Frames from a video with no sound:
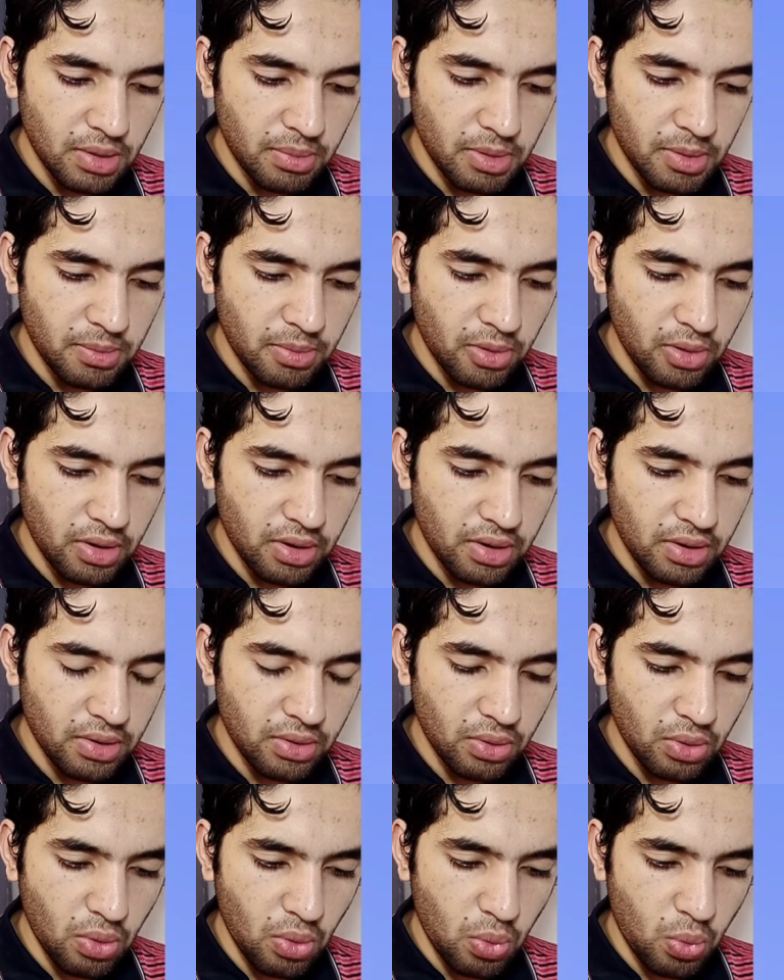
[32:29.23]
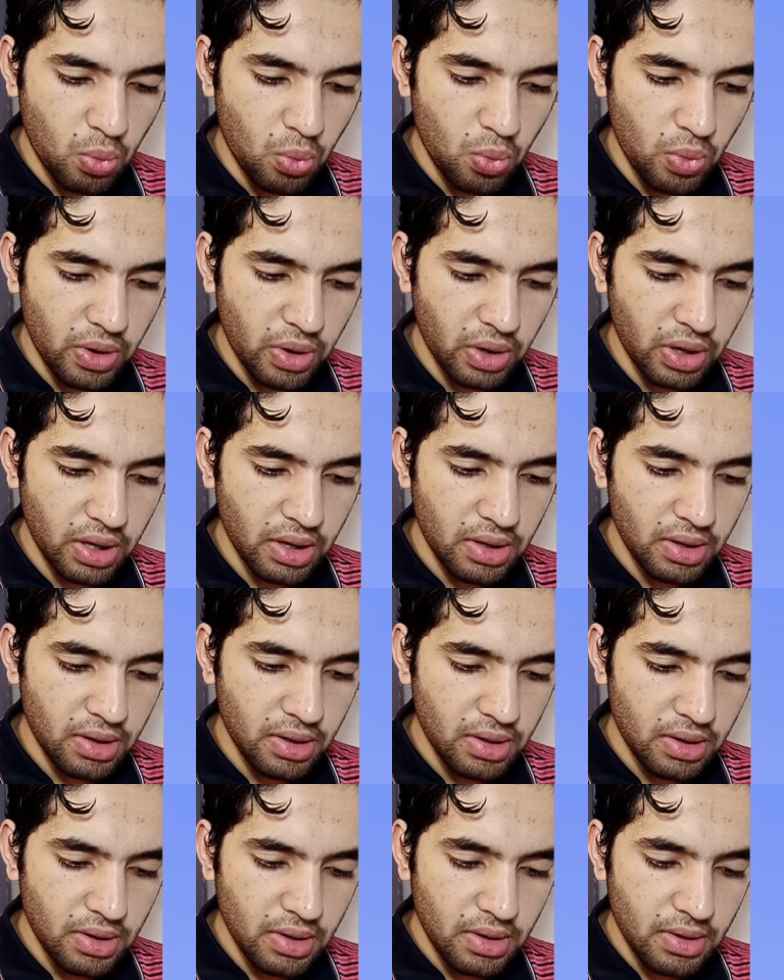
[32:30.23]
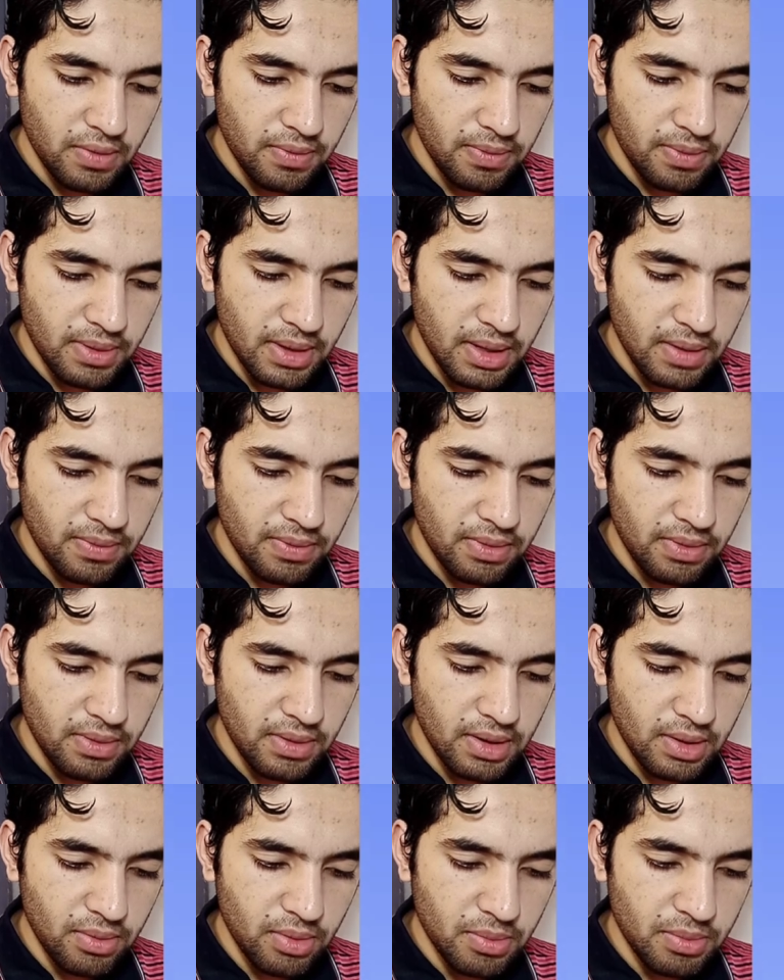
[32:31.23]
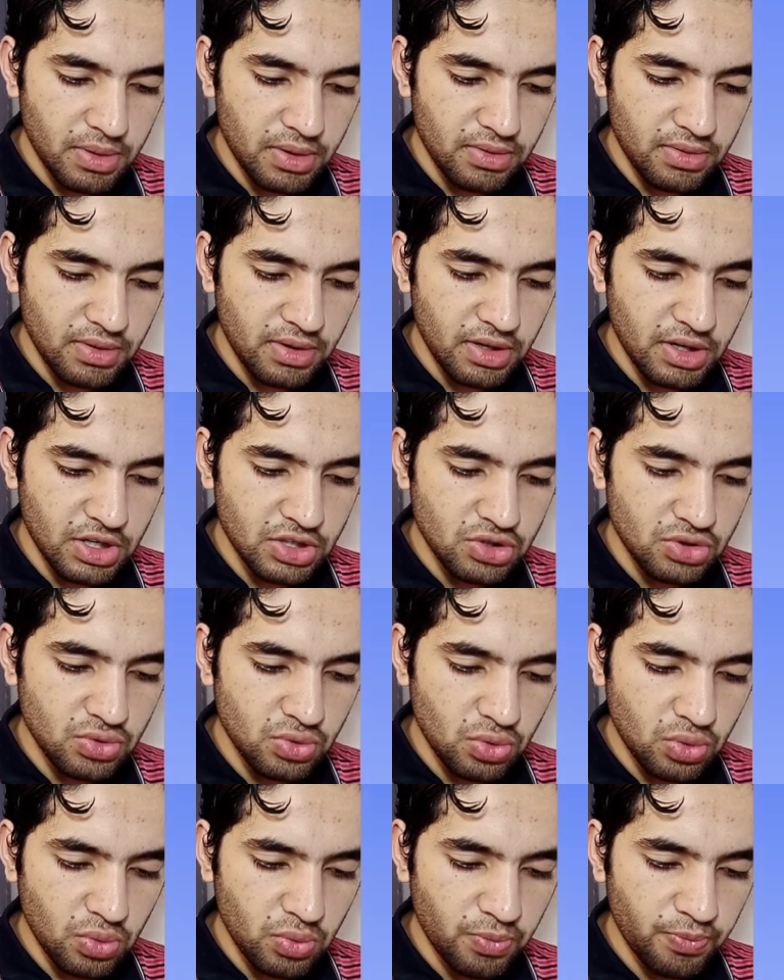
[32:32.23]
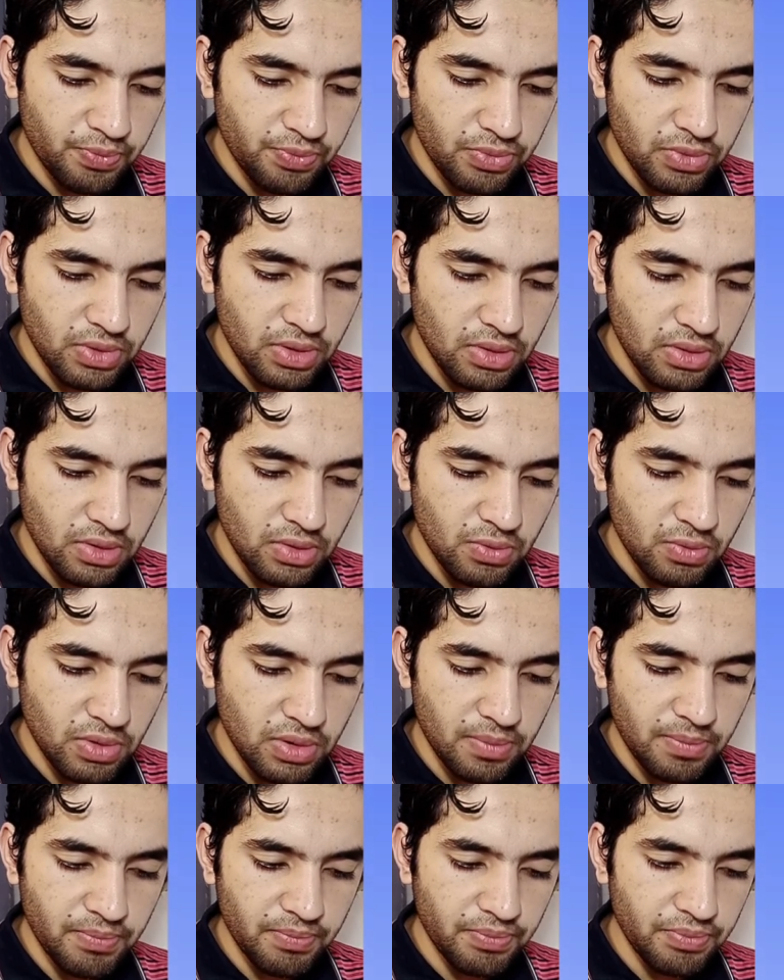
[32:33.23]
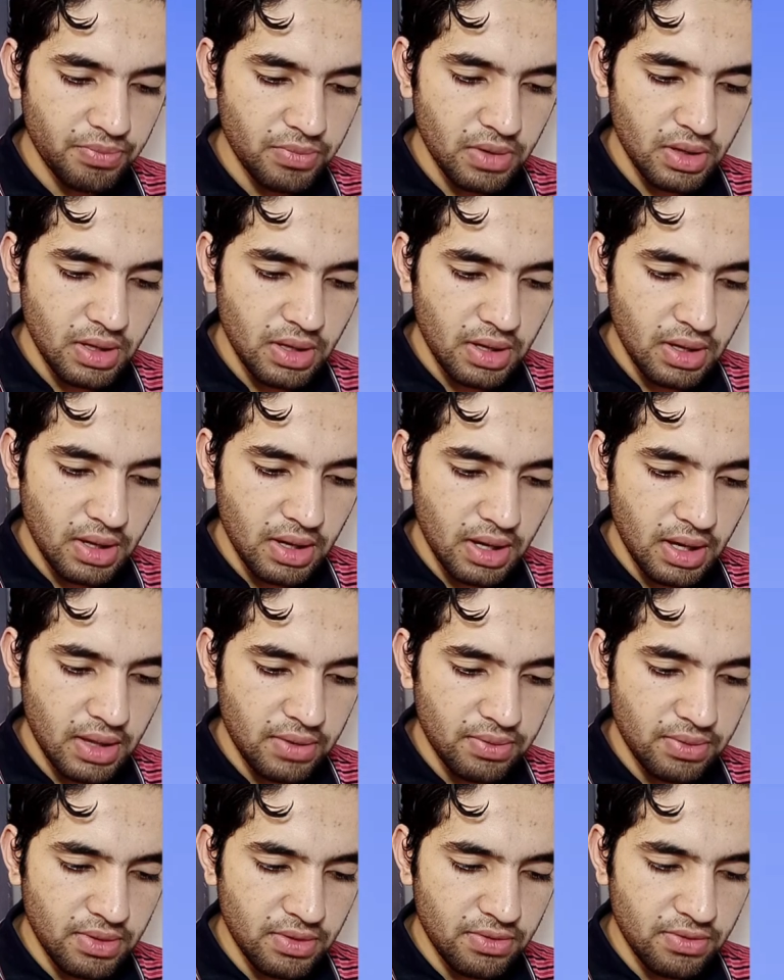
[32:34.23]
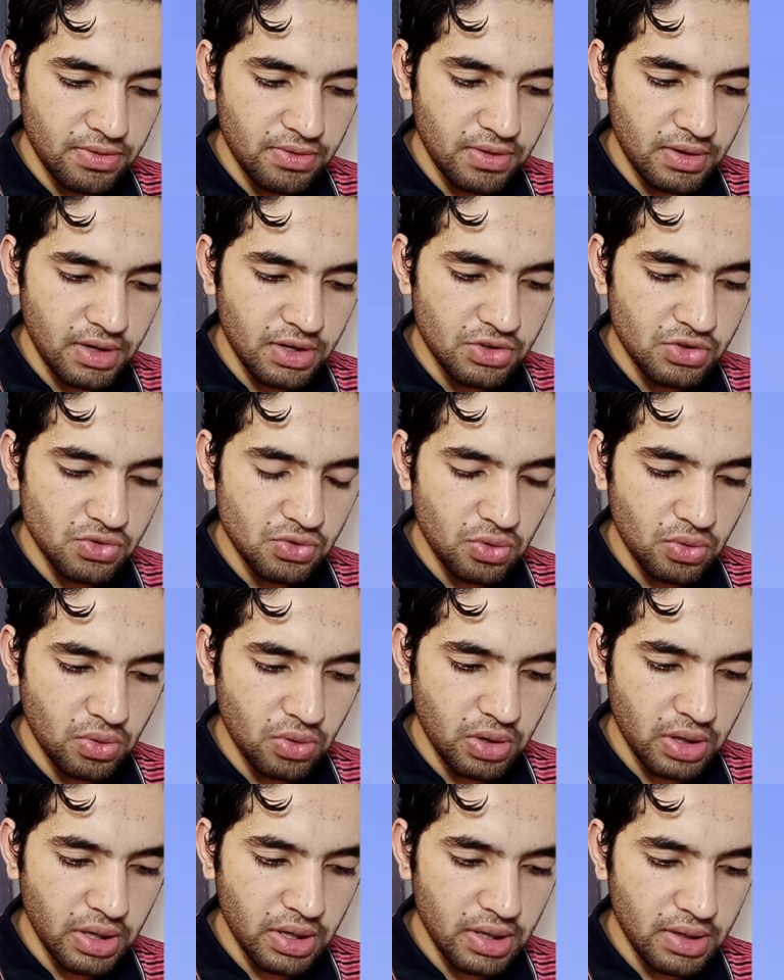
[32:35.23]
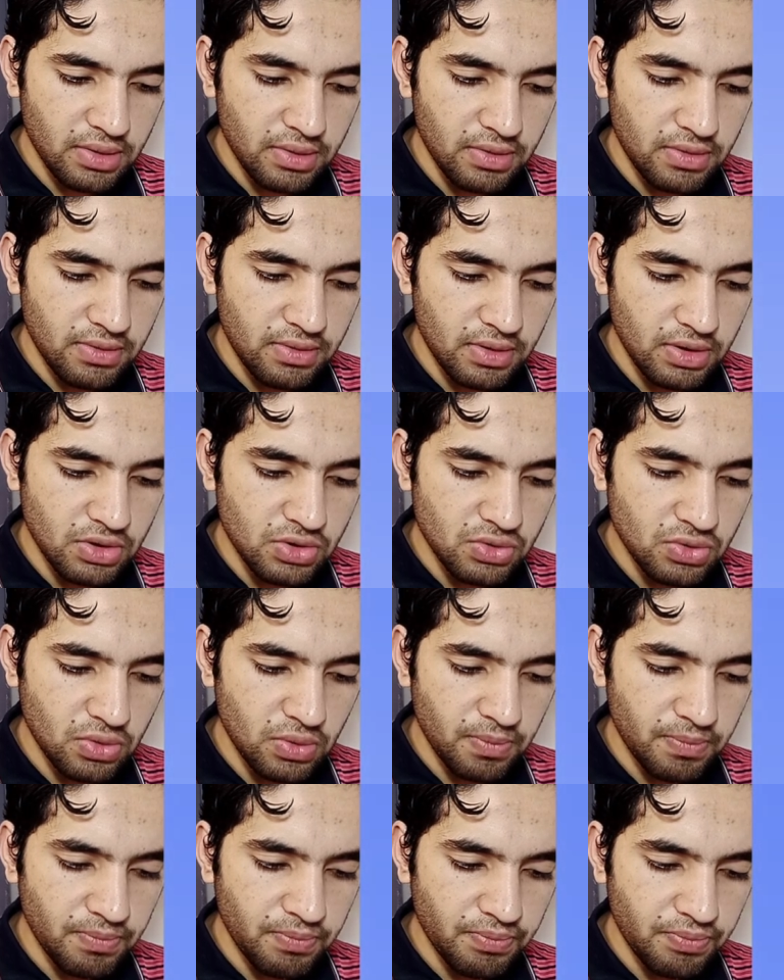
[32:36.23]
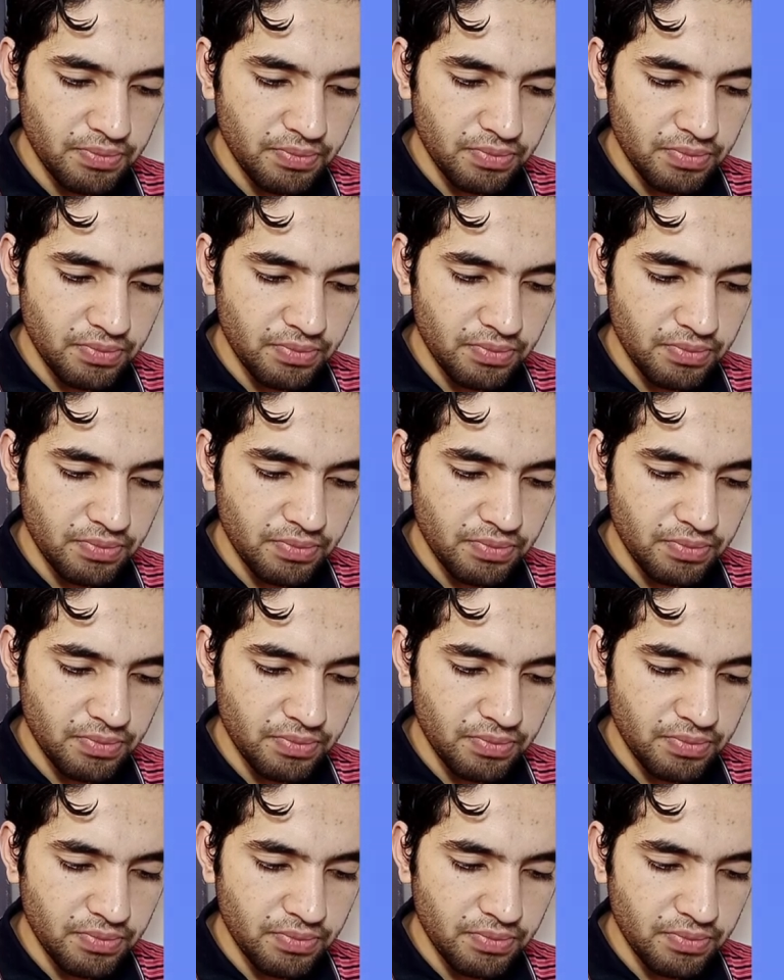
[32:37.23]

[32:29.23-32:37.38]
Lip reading: double bond O. Okay, then there will be CH2, this one, and this CHO. Okay, this CHO